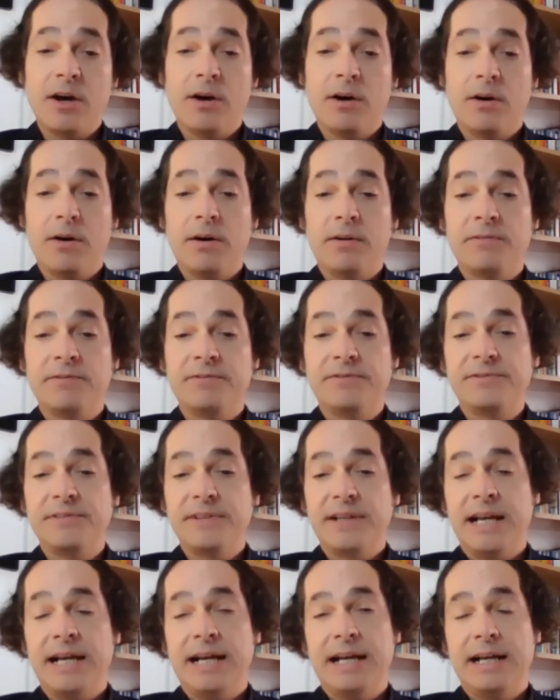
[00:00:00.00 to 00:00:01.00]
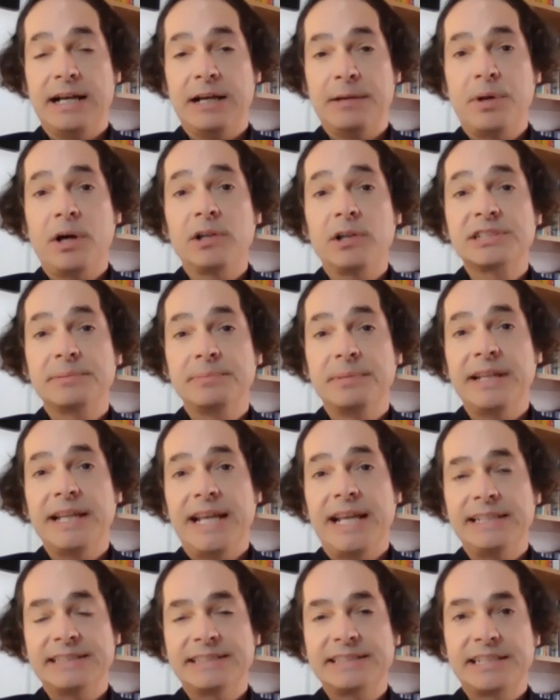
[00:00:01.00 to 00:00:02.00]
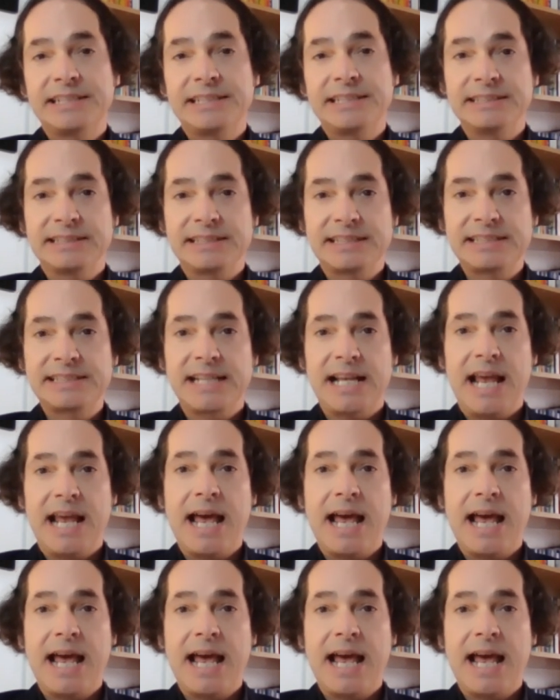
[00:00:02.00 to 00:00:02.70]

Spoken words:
of possible incidents